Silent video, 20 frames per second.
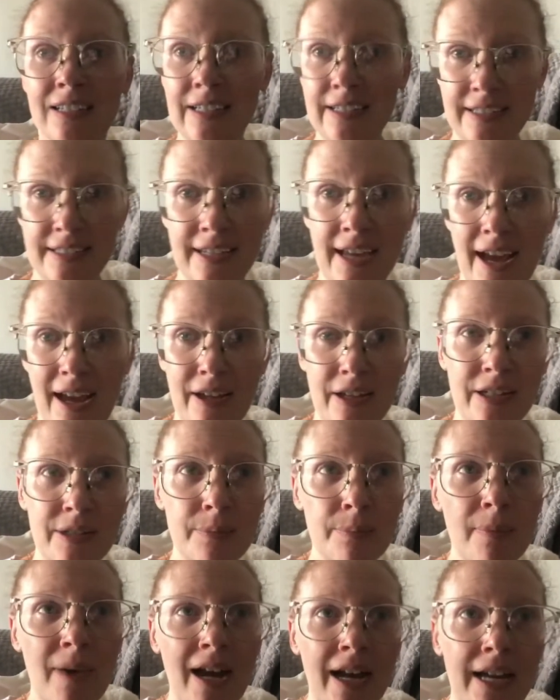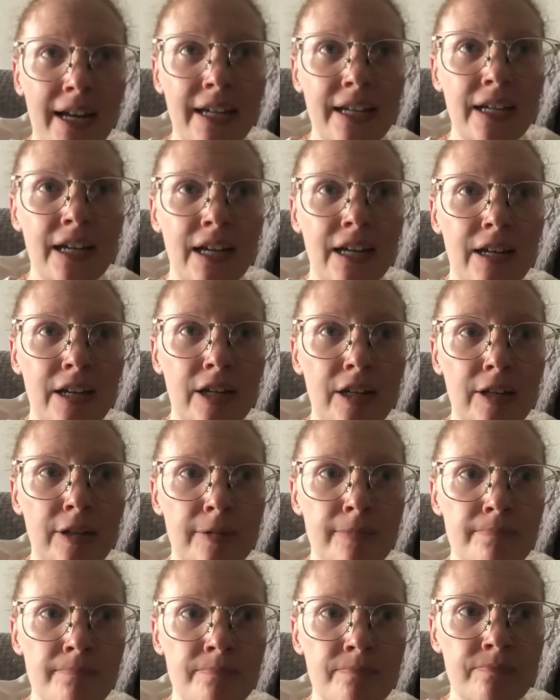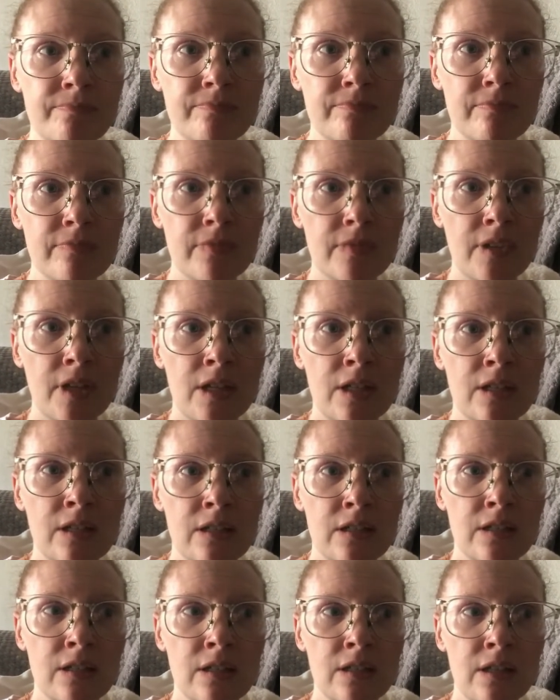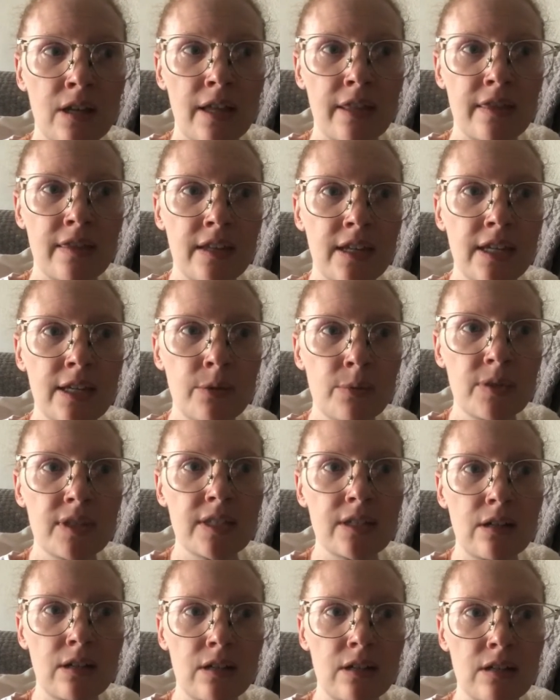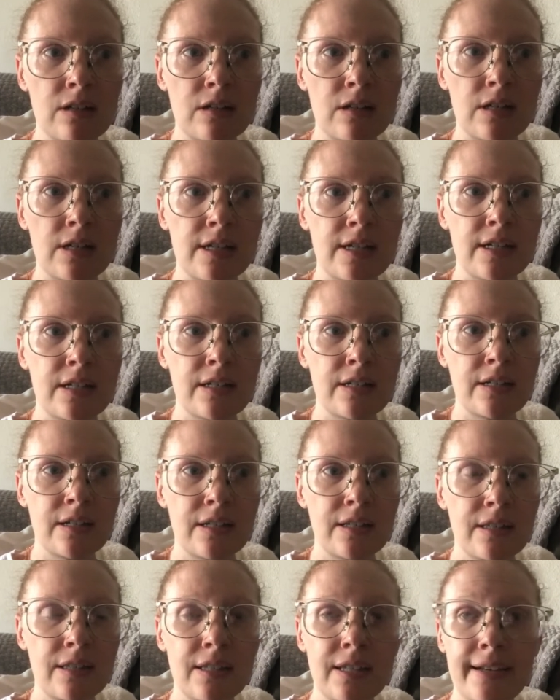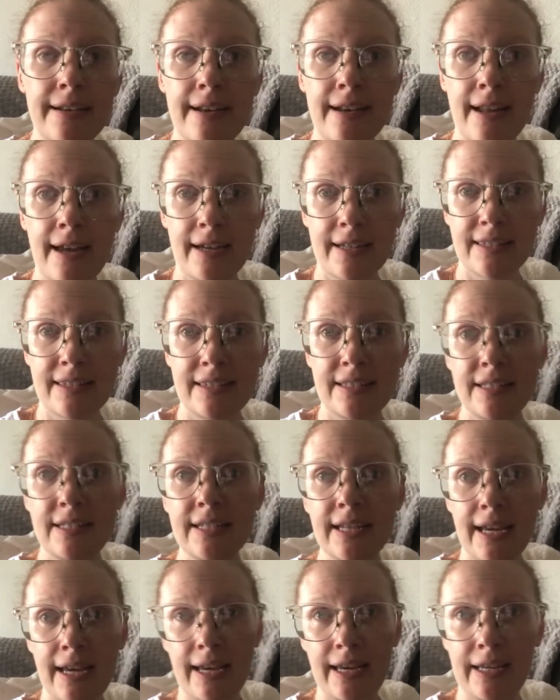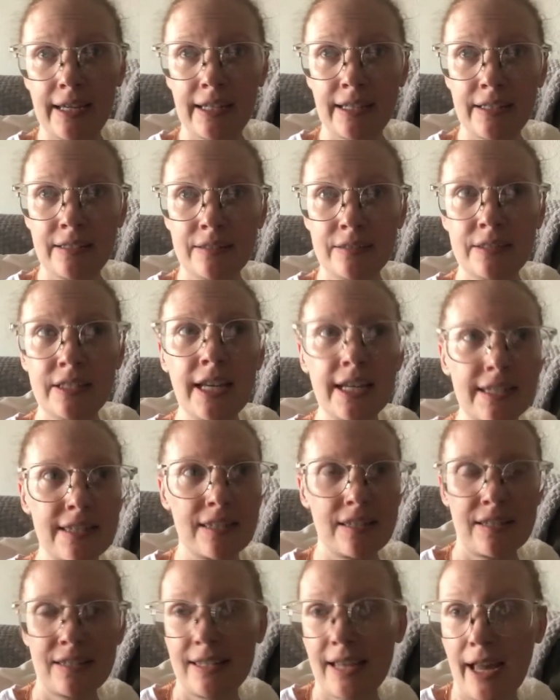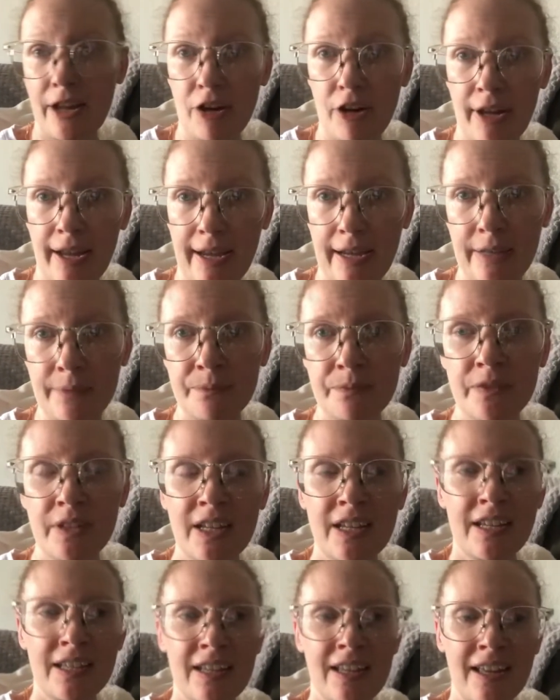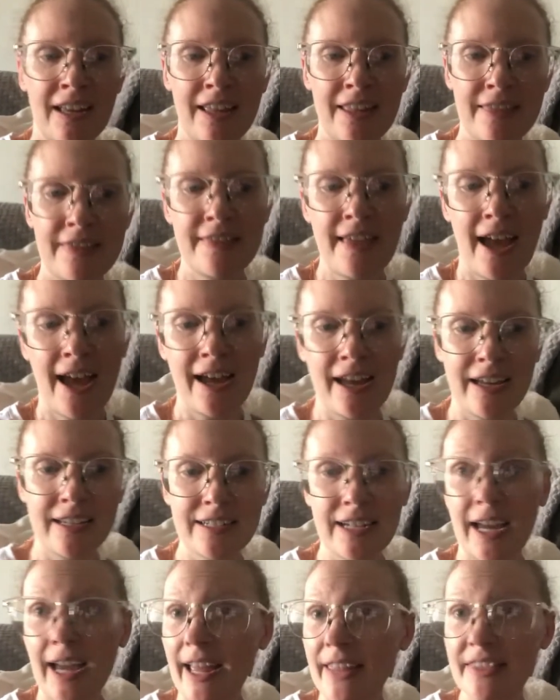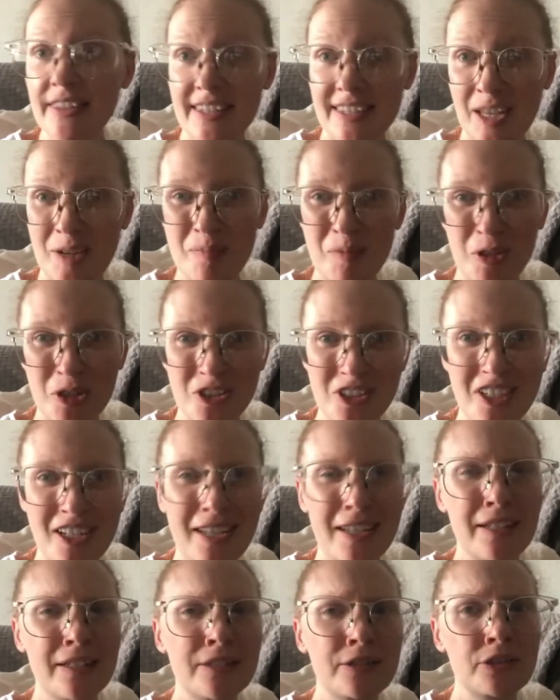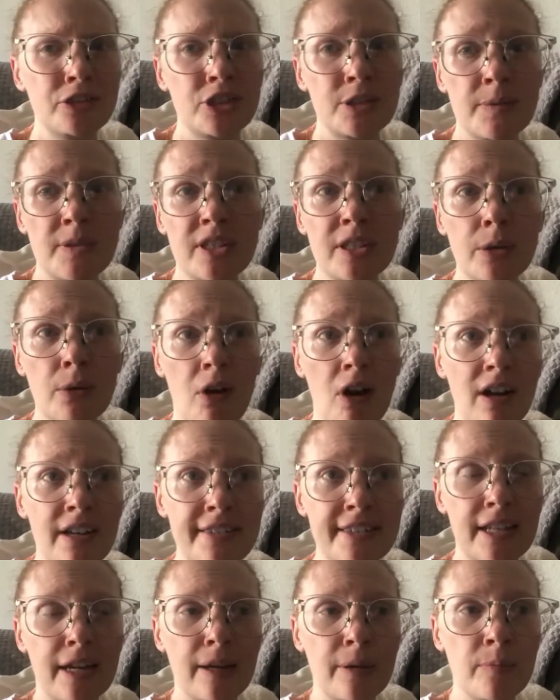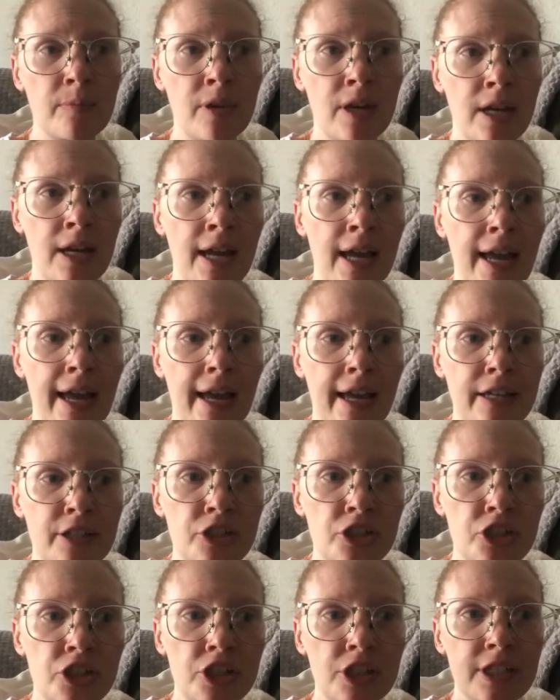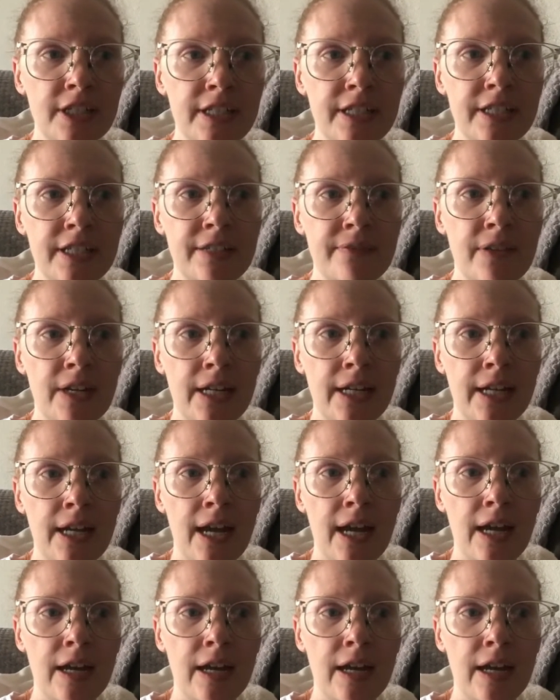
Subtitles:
yeah, I think it was on the next day, yes, Saturday, that I had the same nurse again. She was so awesome. And she even